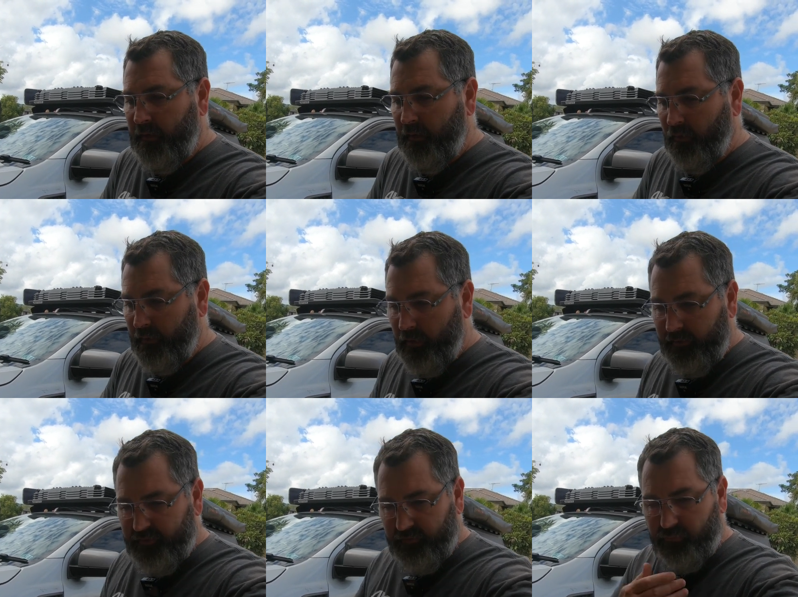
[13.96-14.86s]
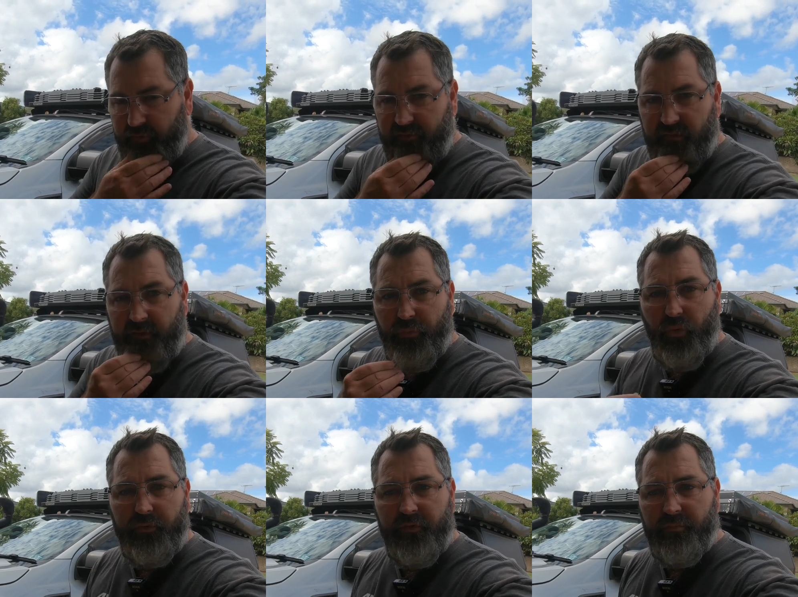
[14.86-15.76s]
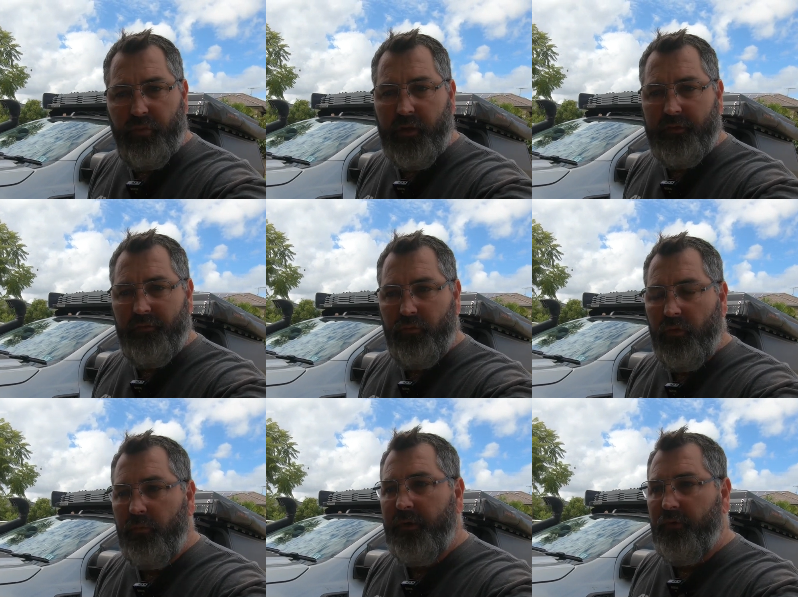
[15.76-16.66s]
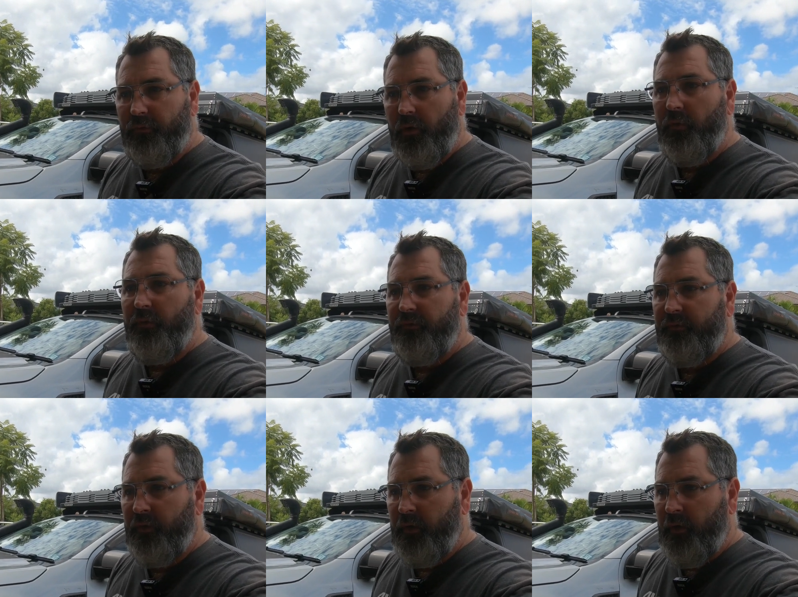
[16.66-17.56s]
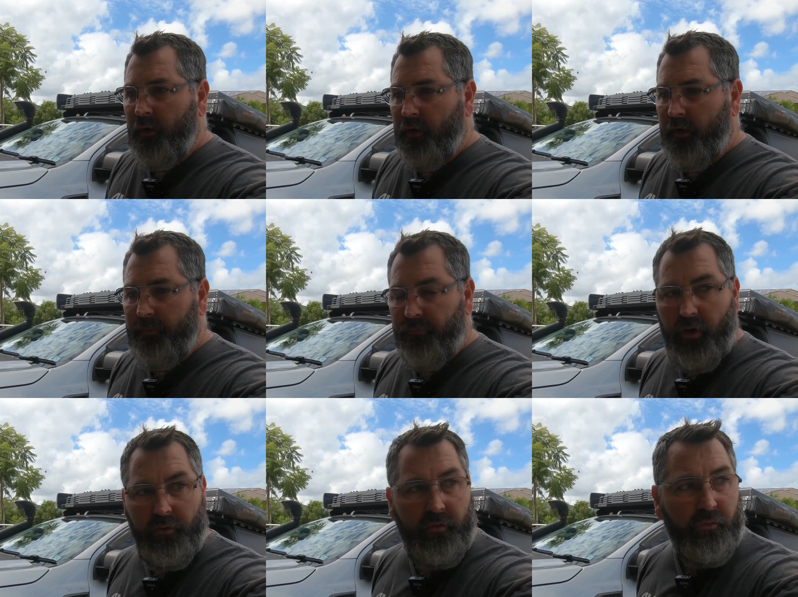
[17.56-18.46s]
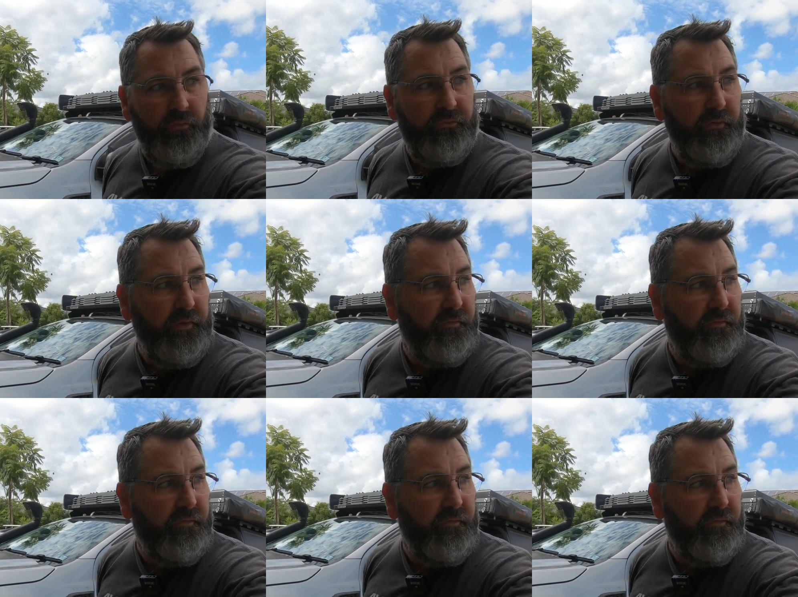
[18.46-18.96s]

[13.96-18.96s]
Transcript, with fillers: And I'd only just recently bought this product as well because I was I had my own thoughts on